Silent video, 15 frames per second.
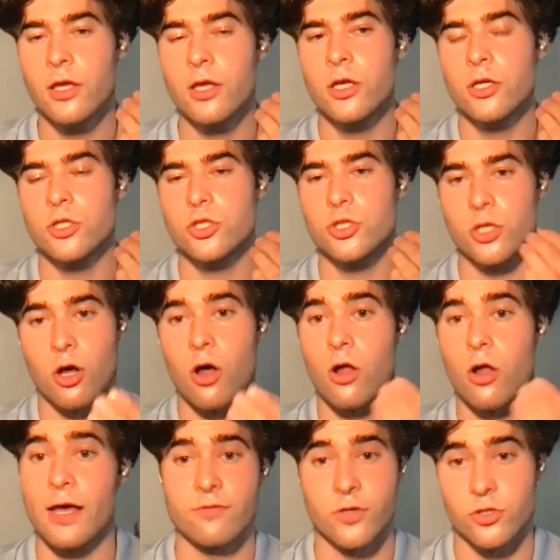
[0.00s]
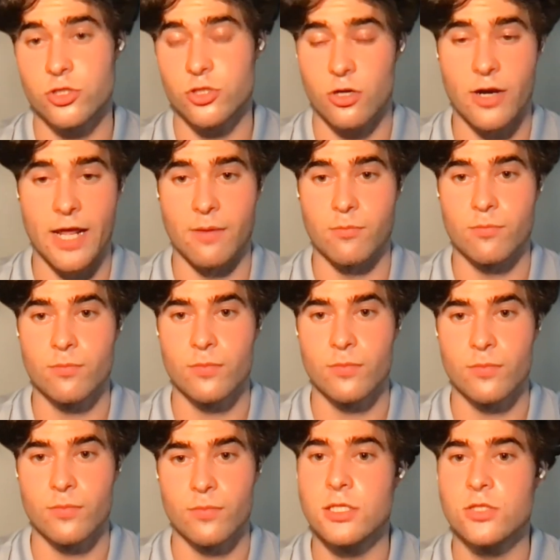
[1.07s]
should all have your surname.
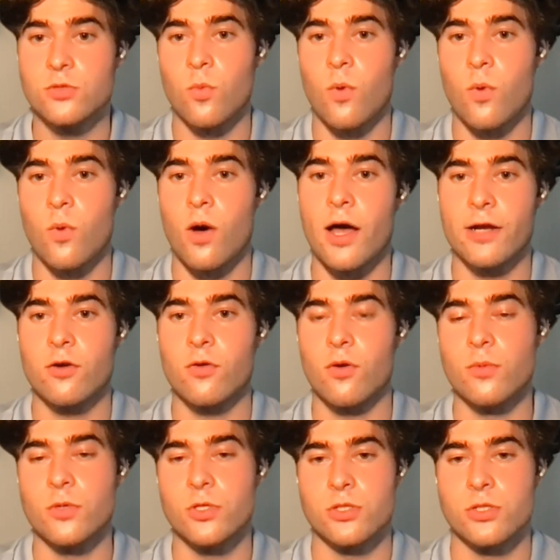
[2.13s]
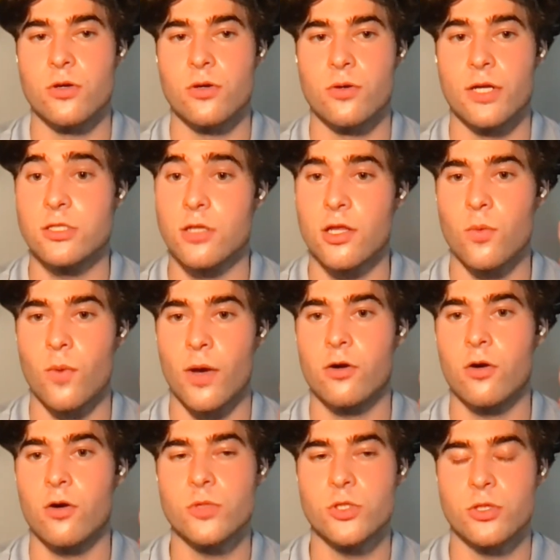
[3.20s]
And because it's Y chromosome, it's on the Y
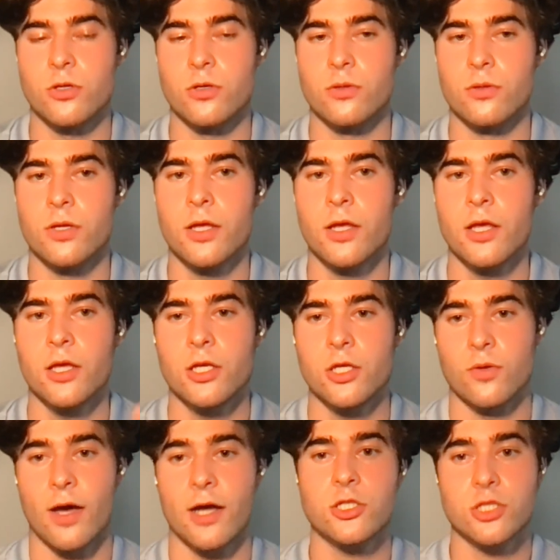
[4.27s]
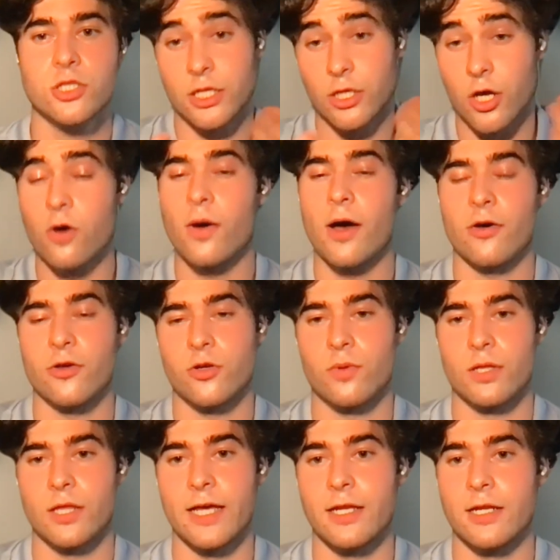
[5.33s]
chromosome, you actually know how you're
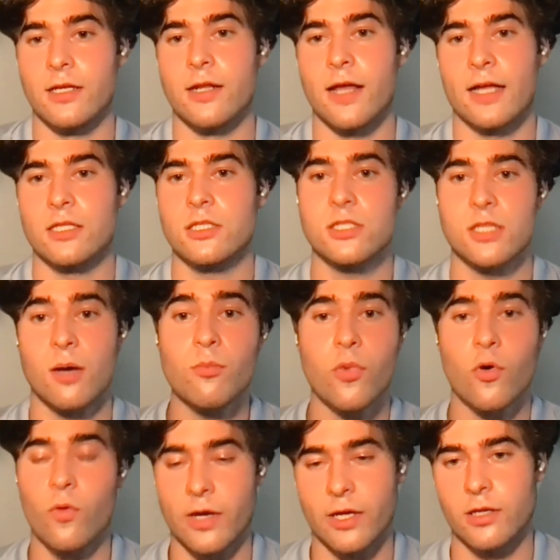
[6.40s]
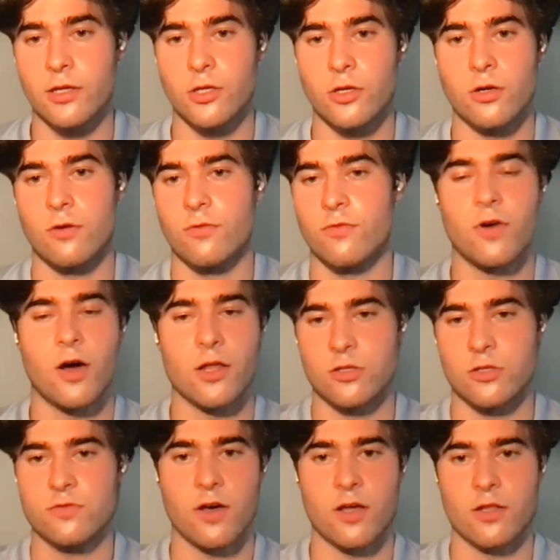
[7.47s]
related. At some point, your
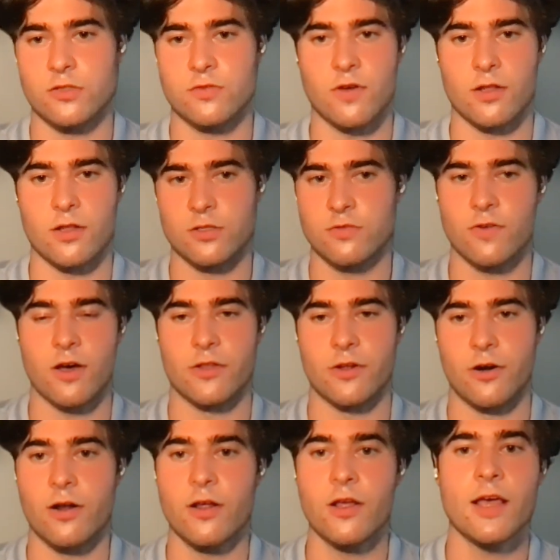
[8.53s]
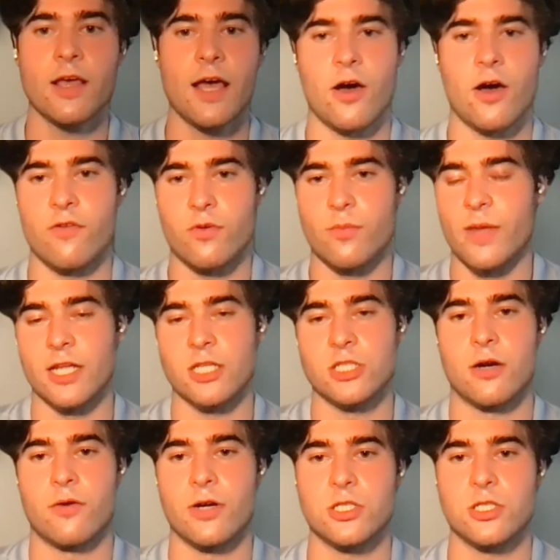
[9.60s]
father's father's father's father, however many
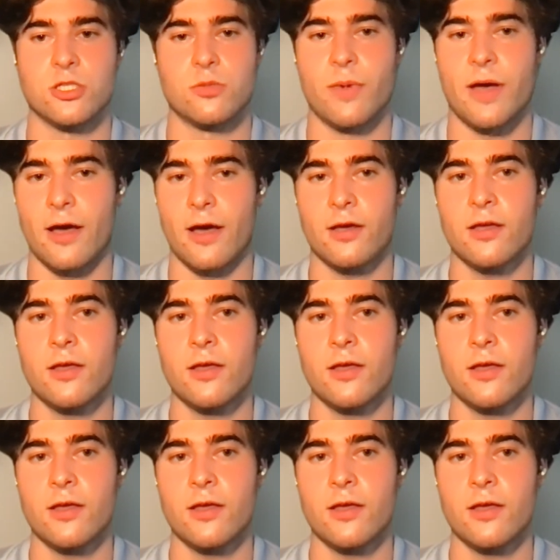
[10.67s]
generations back,